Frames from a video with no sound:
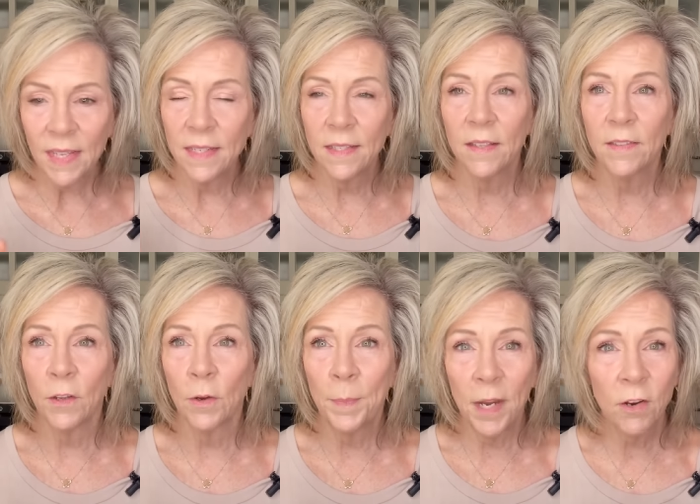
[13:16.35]
is that
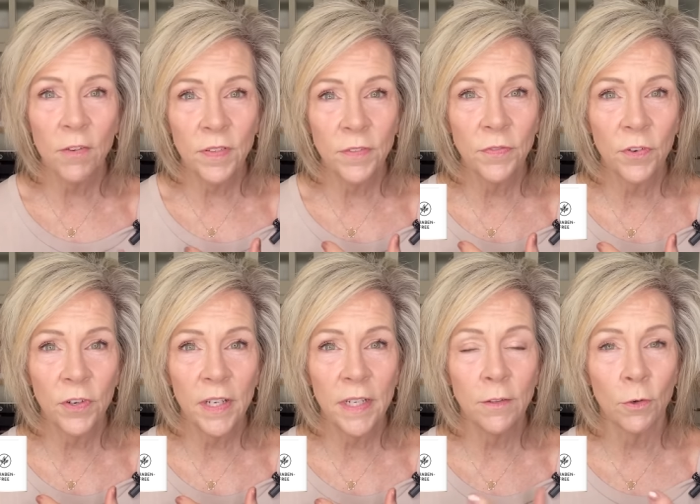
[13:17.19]
they're paraffin
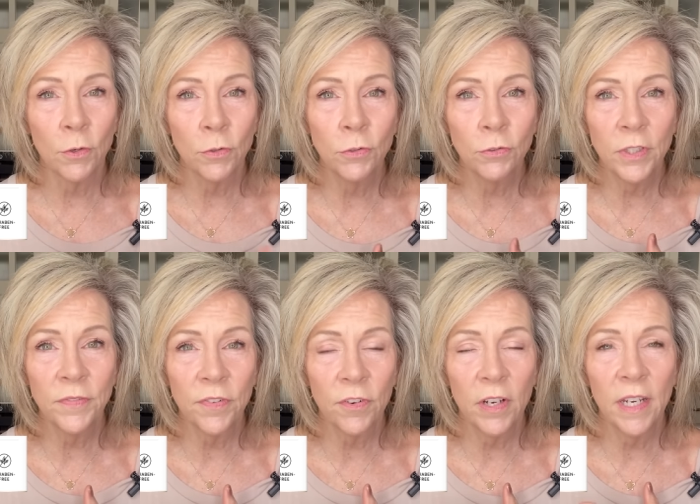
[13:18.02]
free, they're cruelty
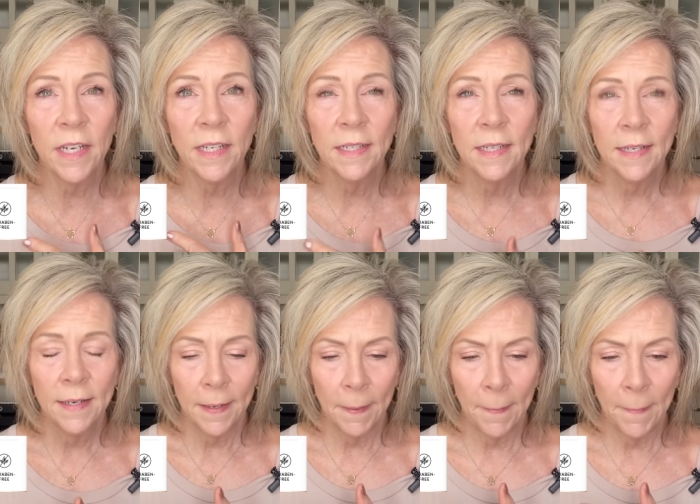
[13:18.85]
free,
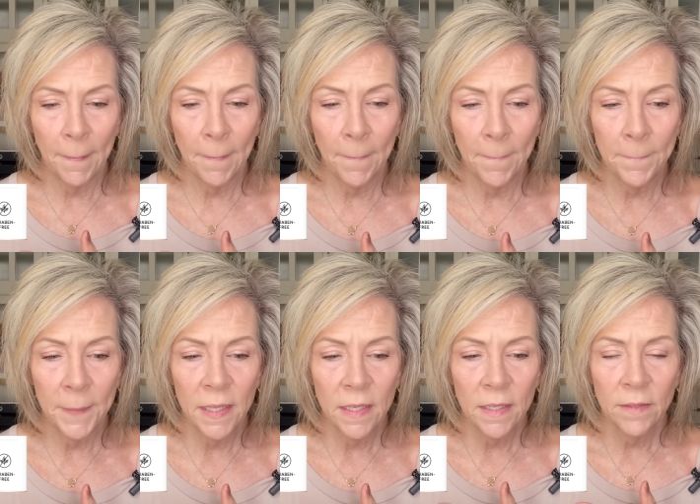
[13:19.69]

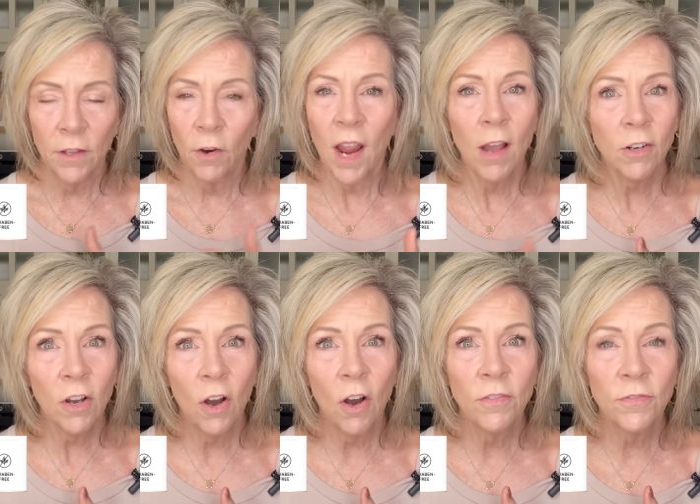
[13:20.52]
um, they're
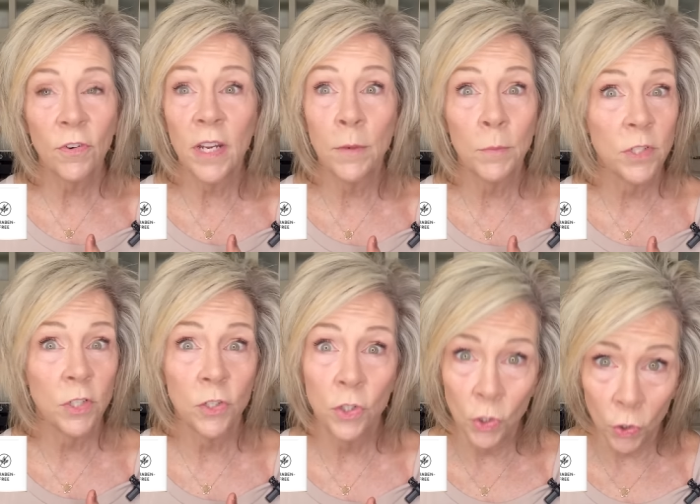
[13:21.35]
alcohol free, which
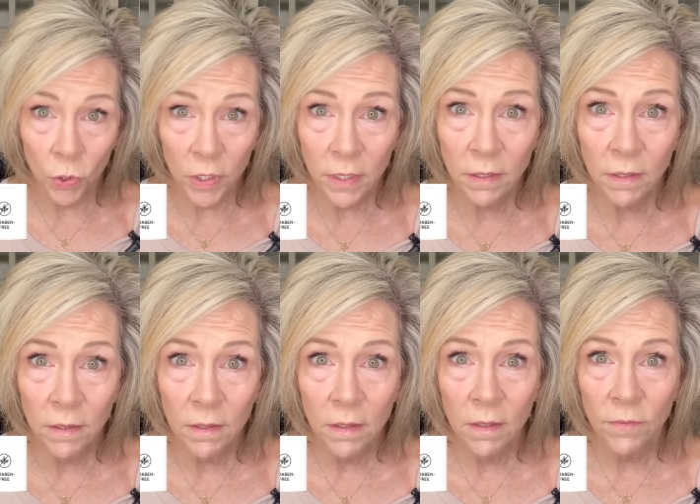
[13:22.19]
is good.
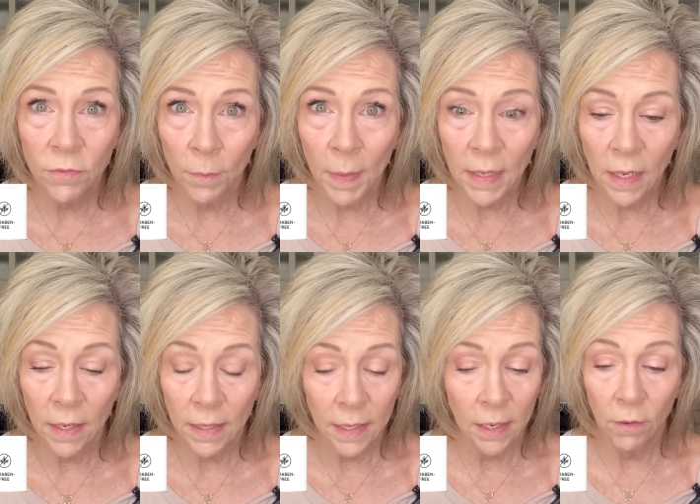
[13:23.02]
For my
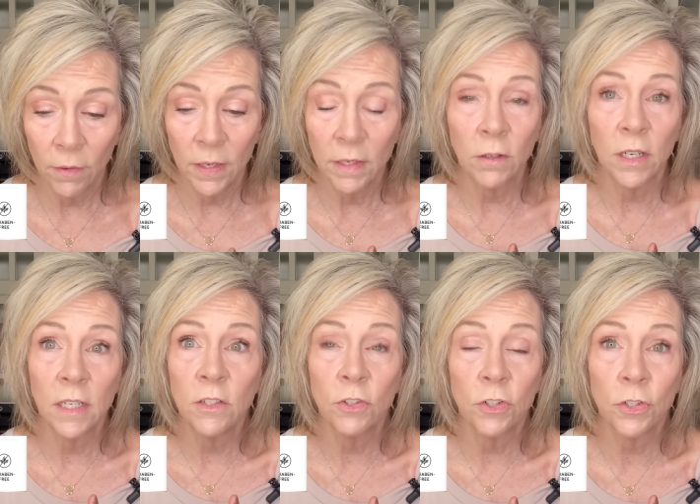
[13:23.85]
kind of hair, it'll,
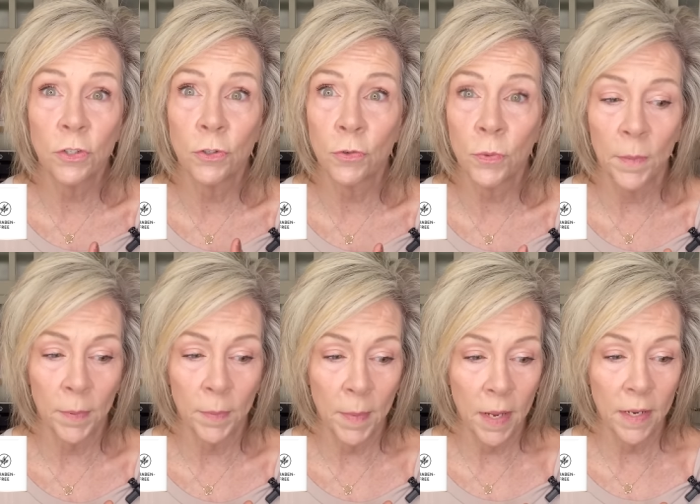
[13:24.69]
it'll just
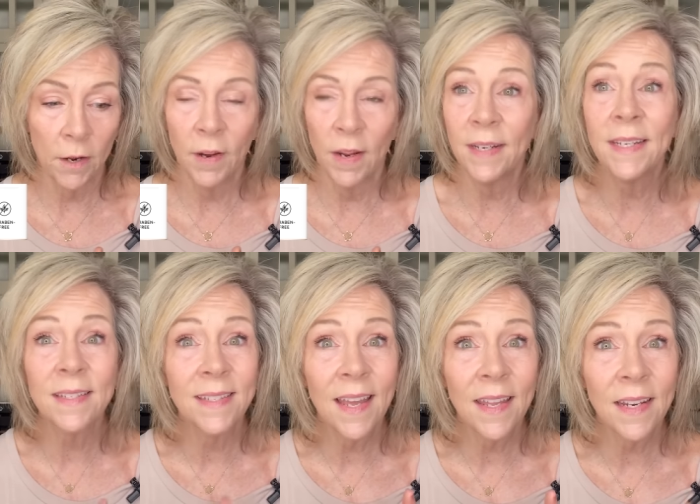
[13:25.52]
strip my hair, and
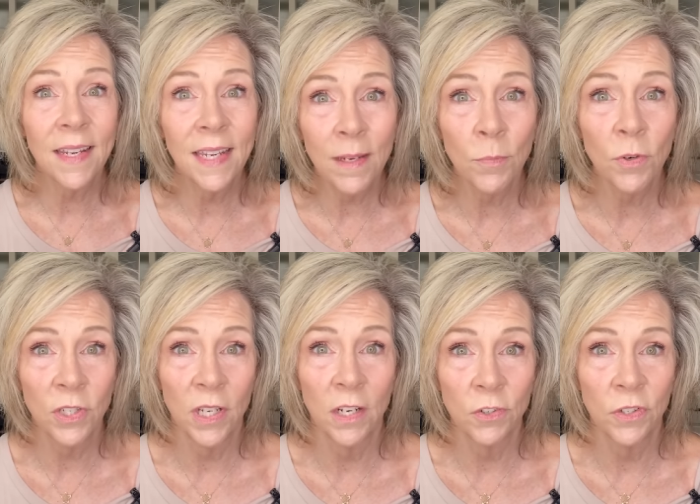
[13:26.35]
it's got a heat
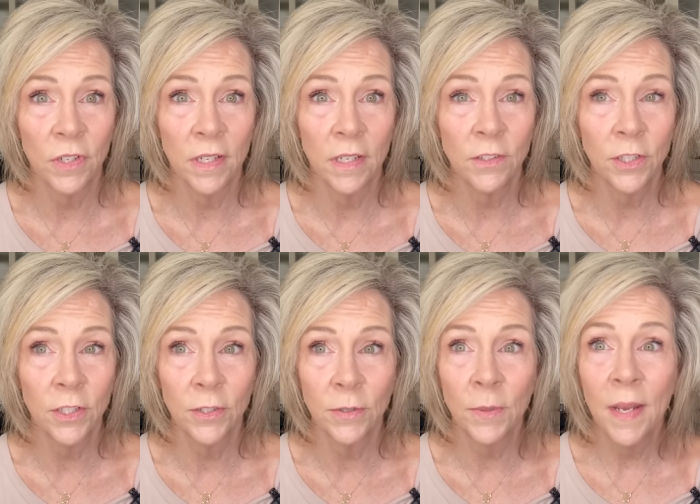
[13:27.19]
protection in it
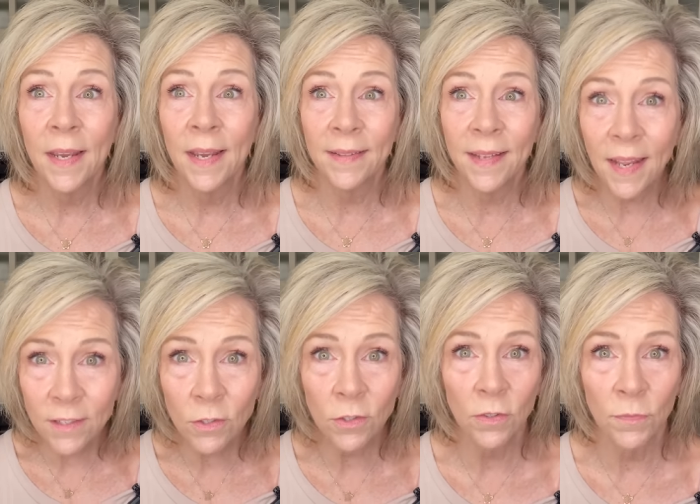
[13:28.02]
too, and
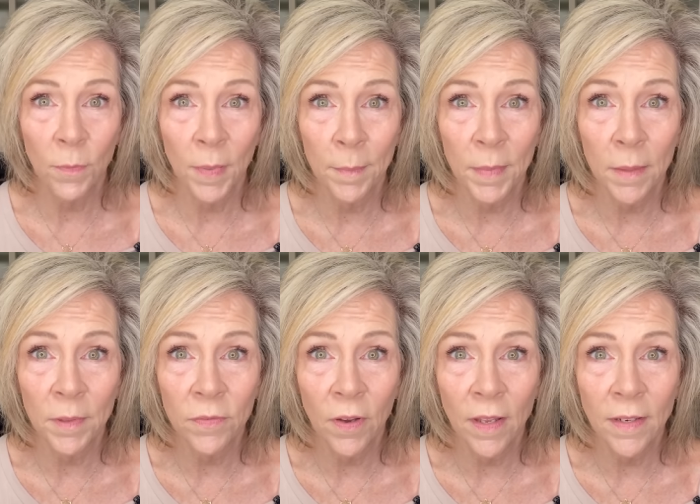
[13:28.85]
that's good for my
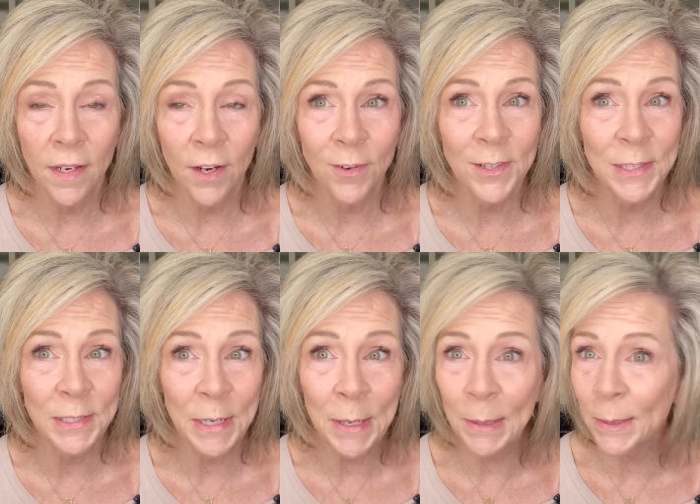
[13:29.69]
baby fine hair.
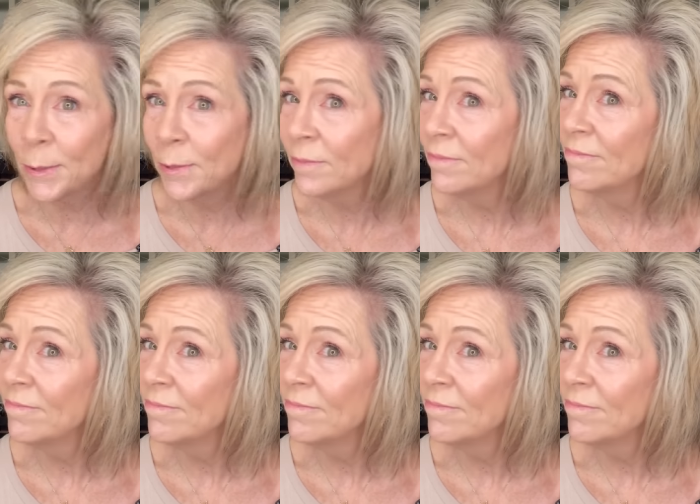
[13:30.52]
So